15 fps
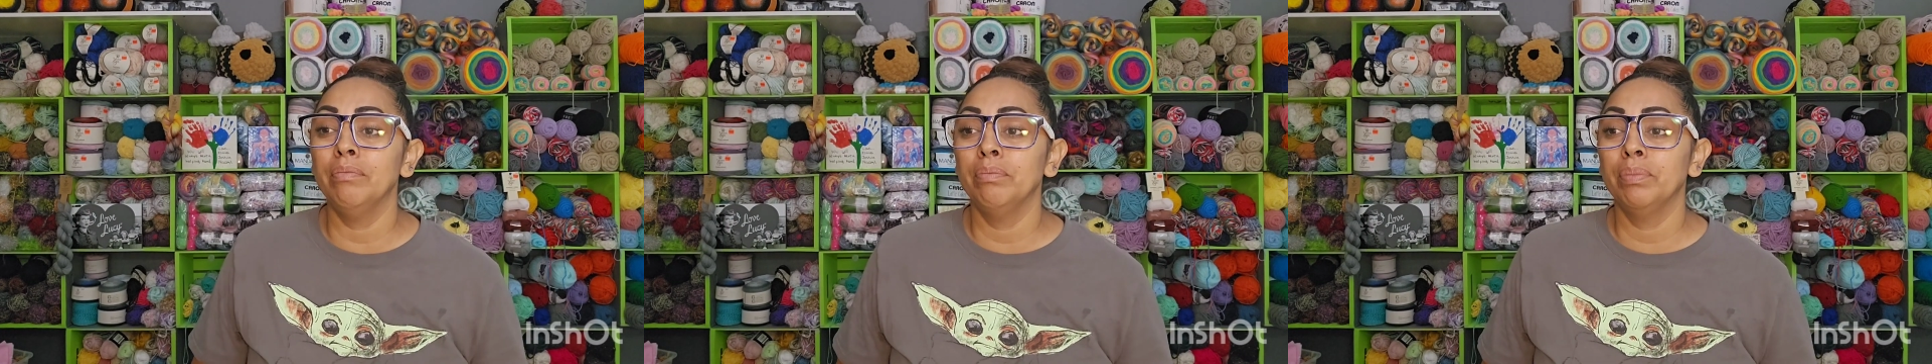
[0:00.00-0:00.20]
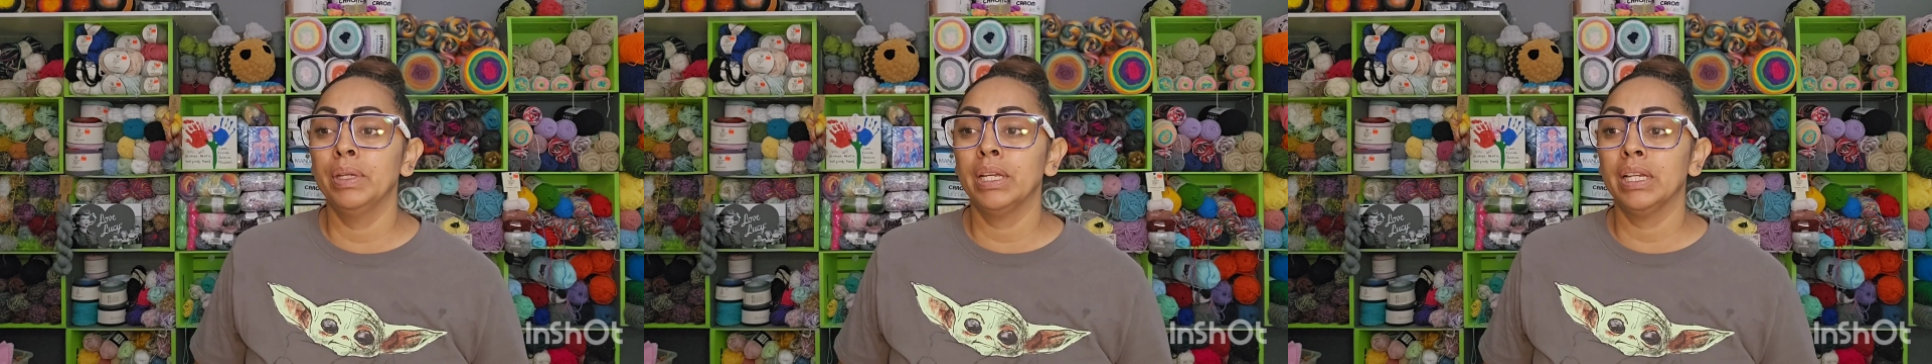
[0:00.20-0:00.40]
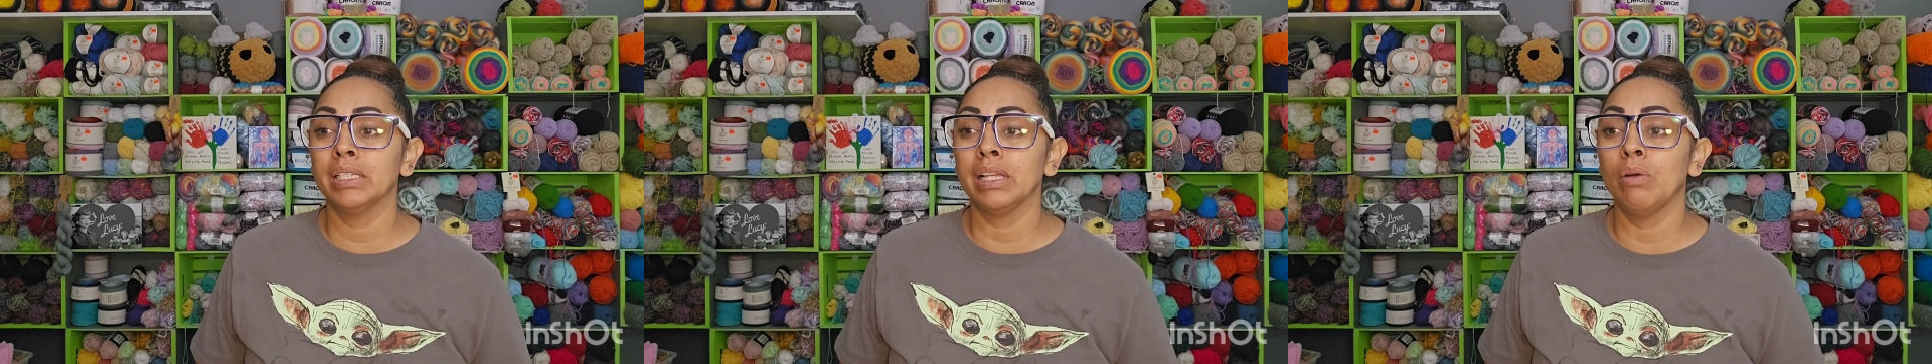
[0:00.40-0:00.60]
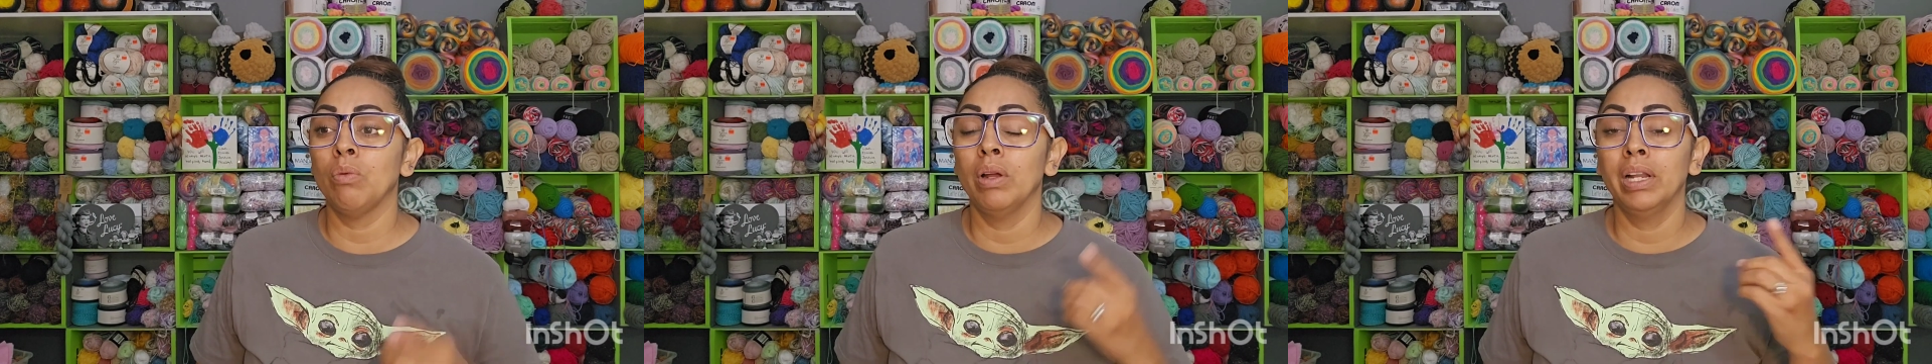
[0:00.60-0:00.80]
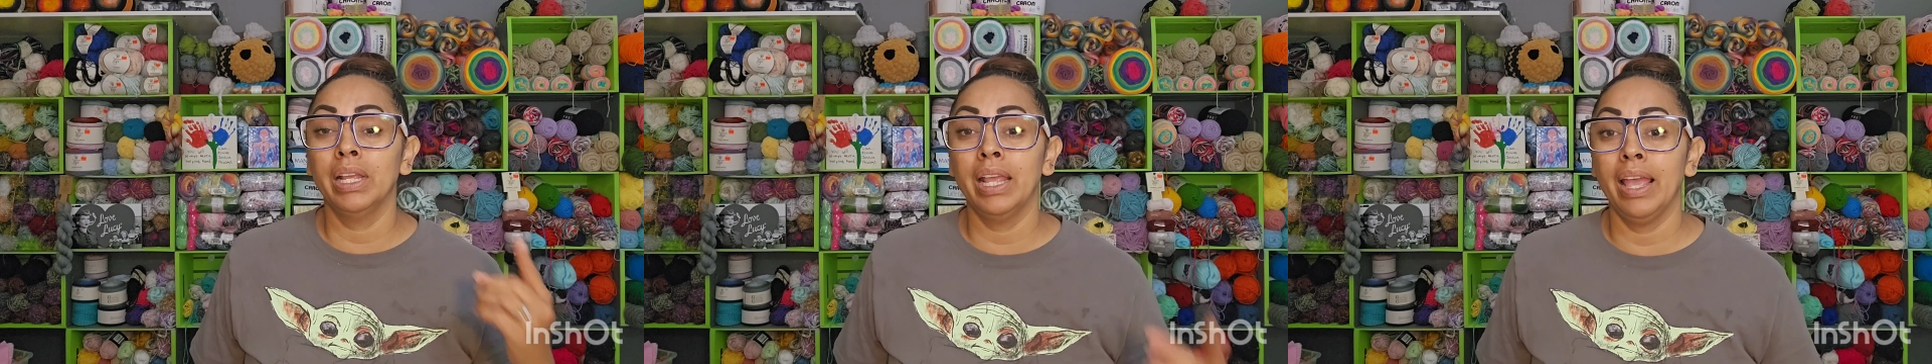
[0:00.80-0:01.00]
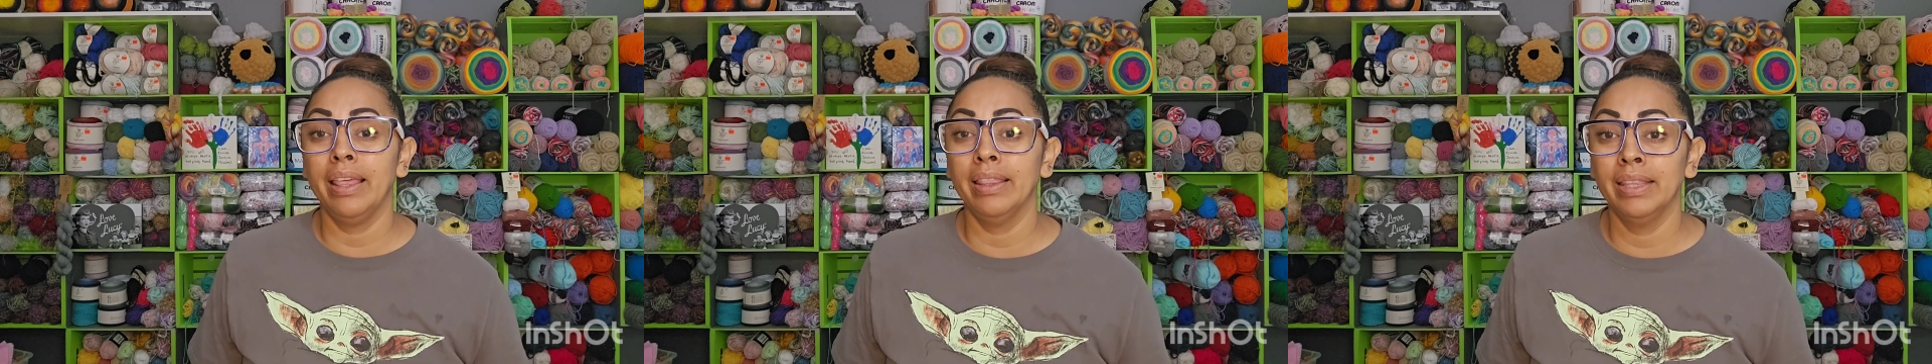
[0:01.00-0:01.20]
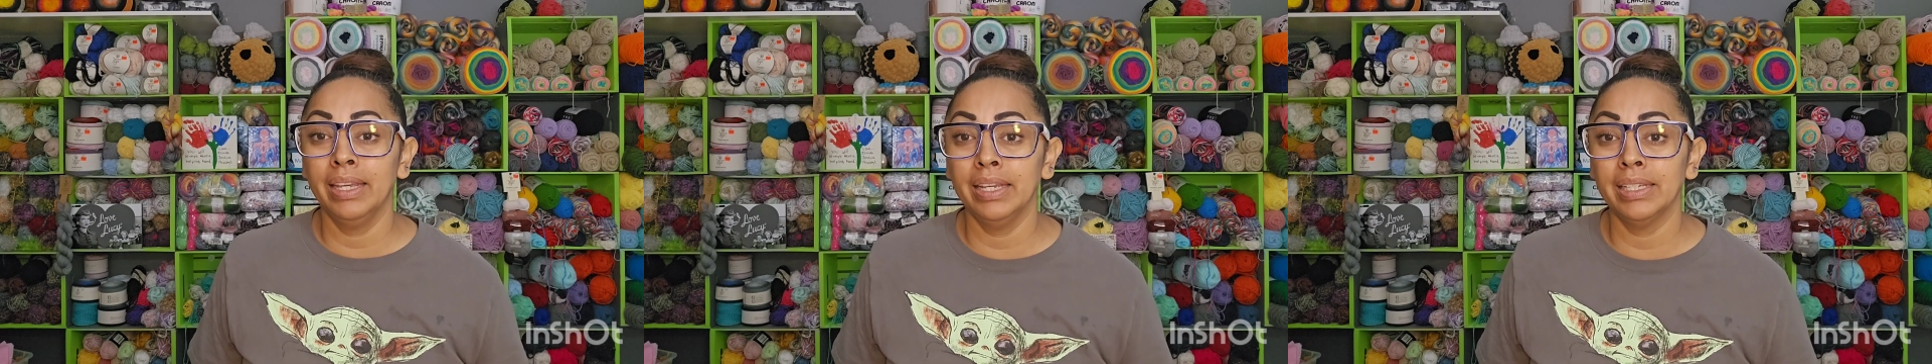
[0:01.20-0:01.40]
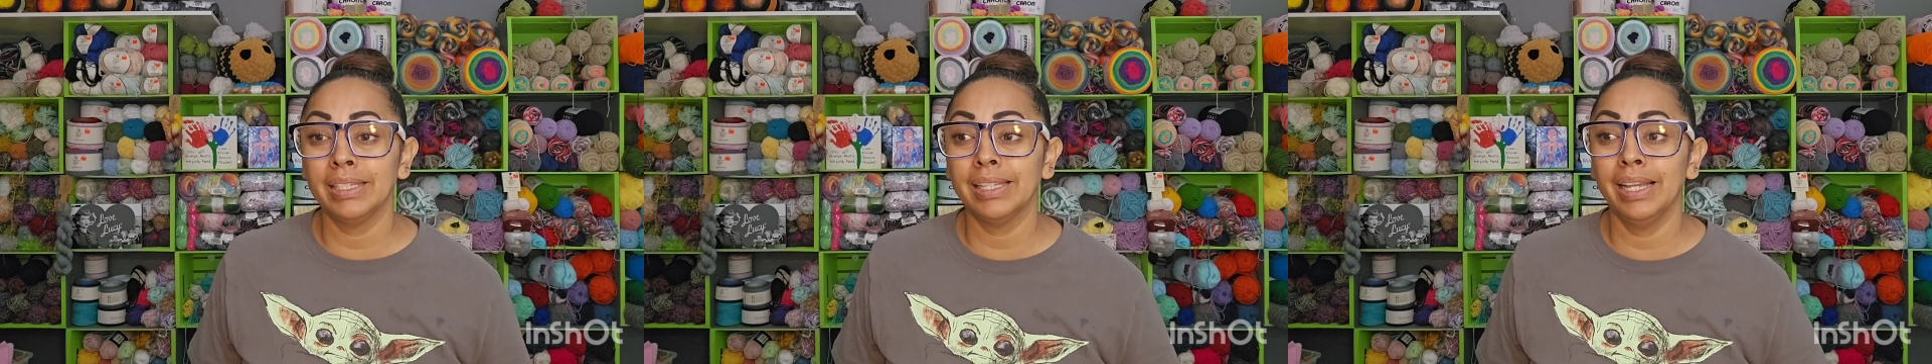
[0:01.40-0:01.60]
because I want to get
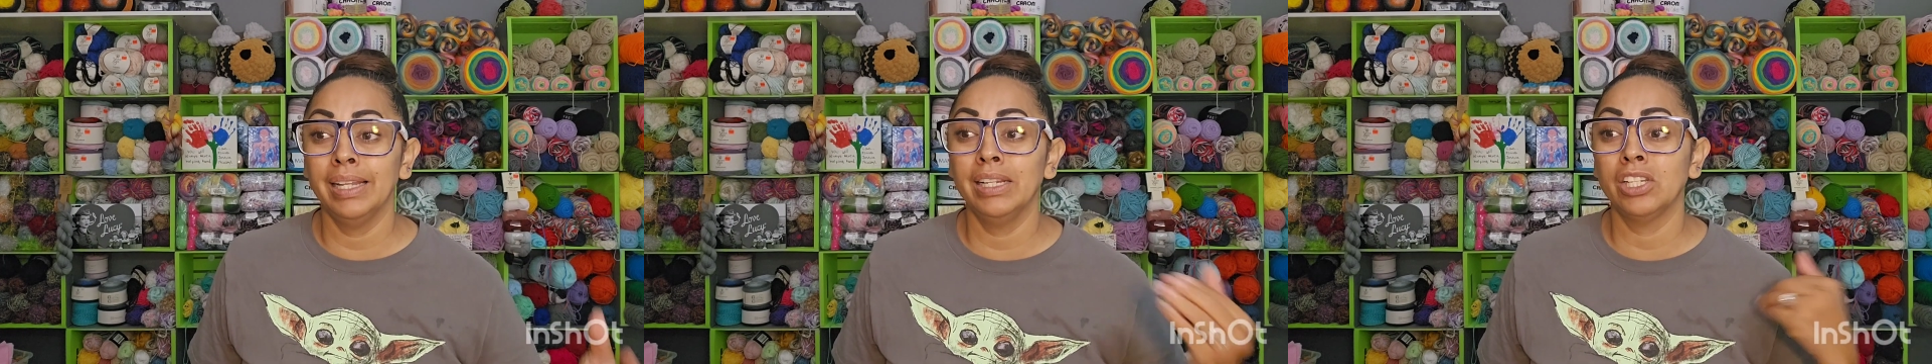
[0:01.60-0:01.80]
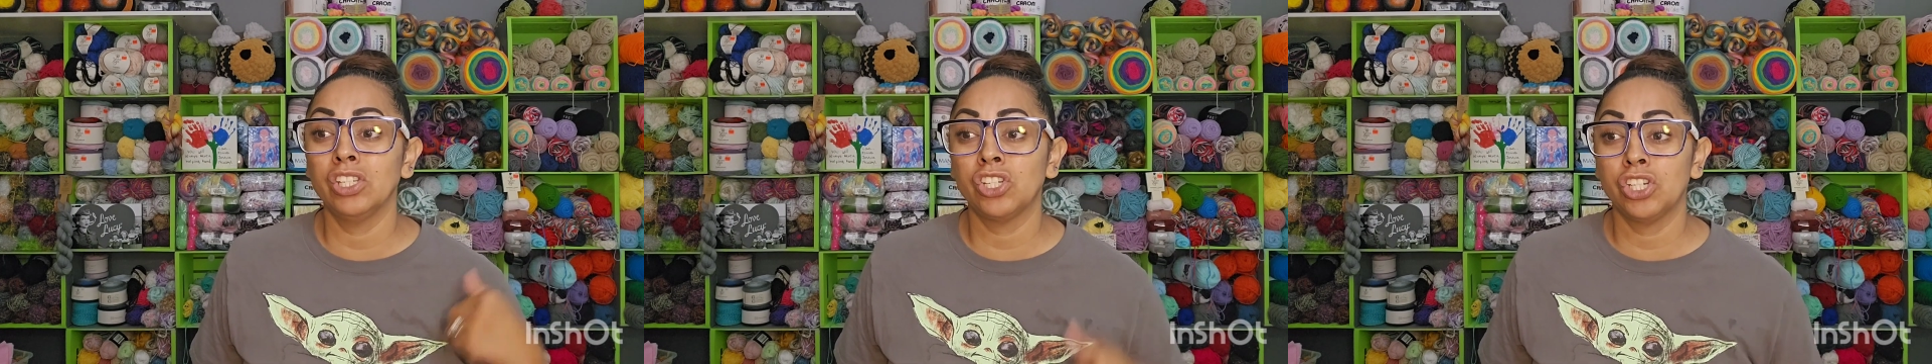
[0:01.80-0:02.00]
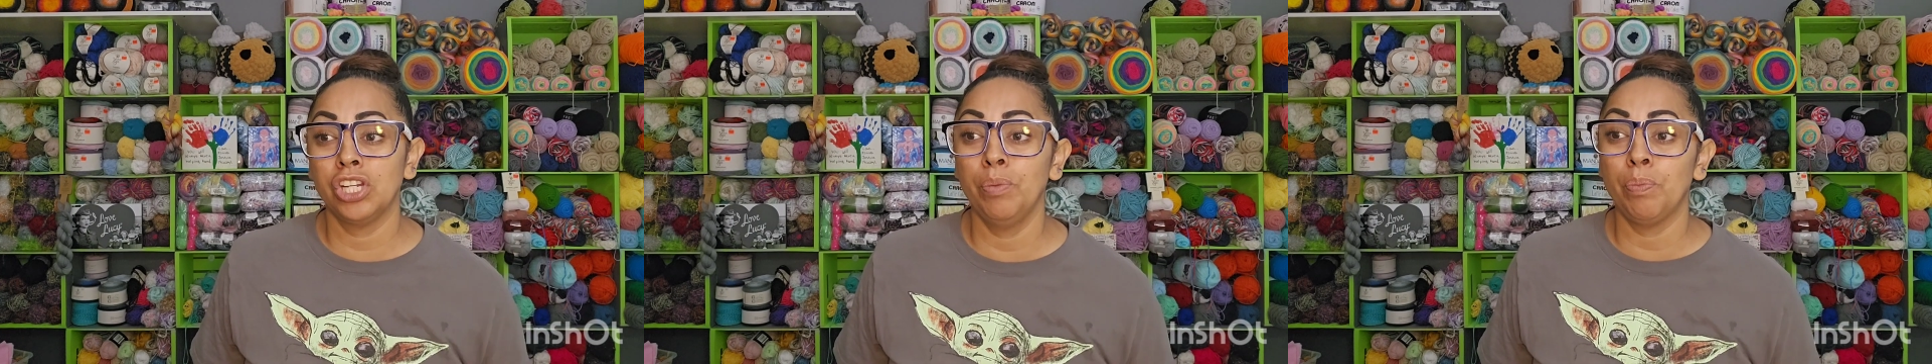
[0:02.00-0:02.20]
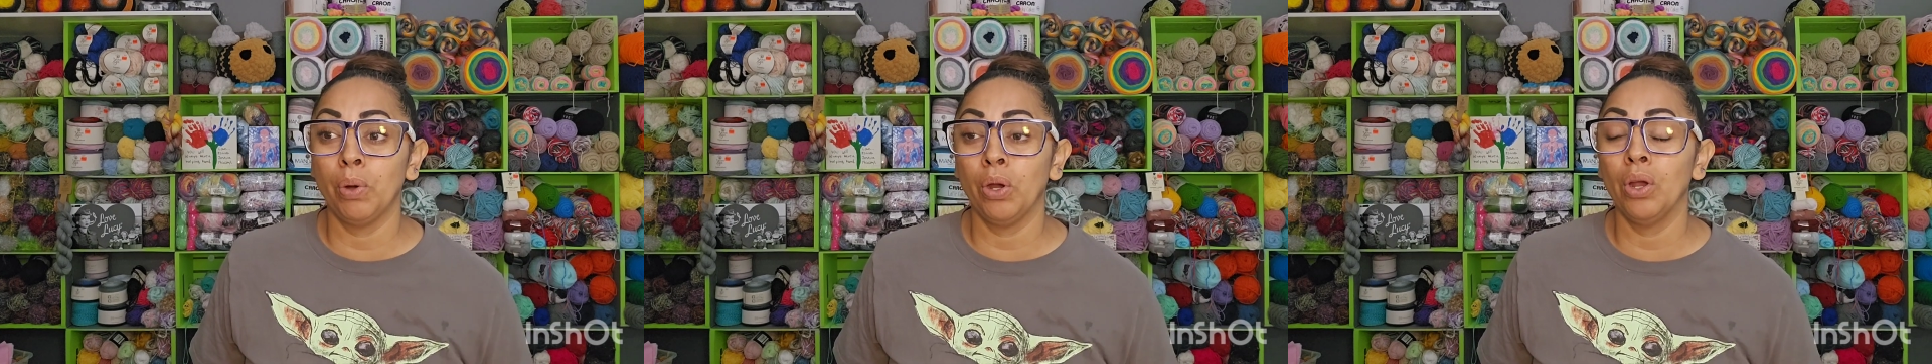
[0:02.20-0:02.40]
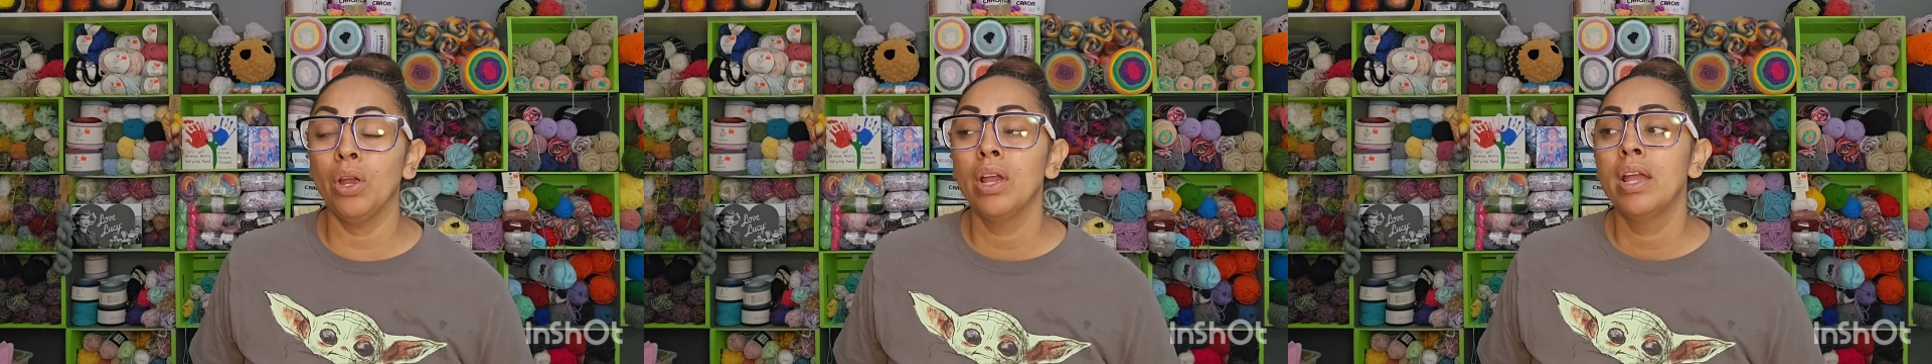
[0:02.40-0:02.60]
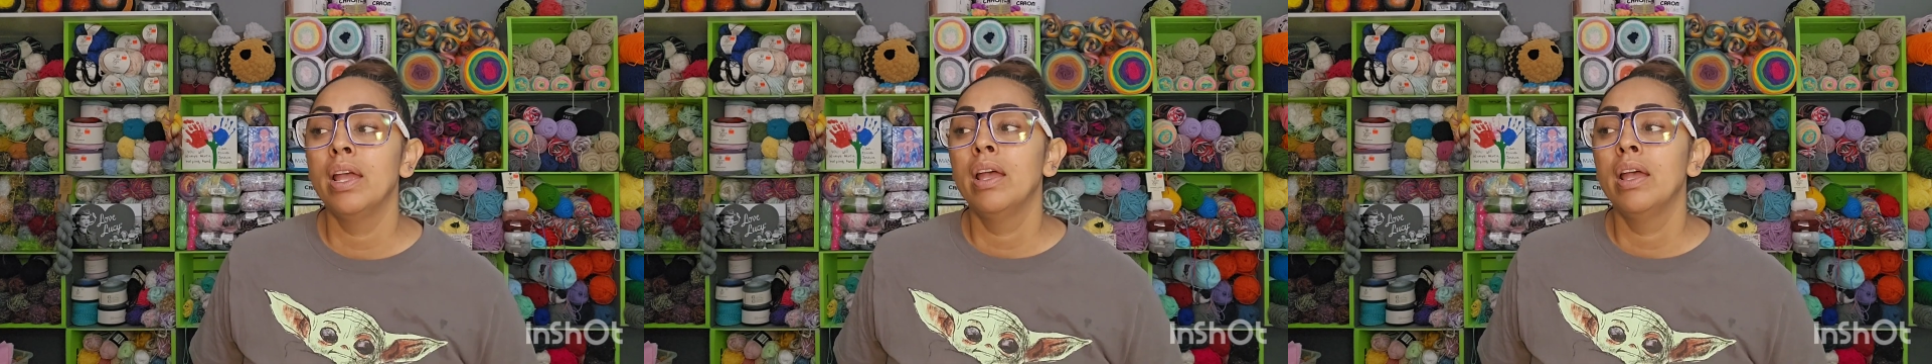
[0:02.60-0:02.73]
this and it's cheaper.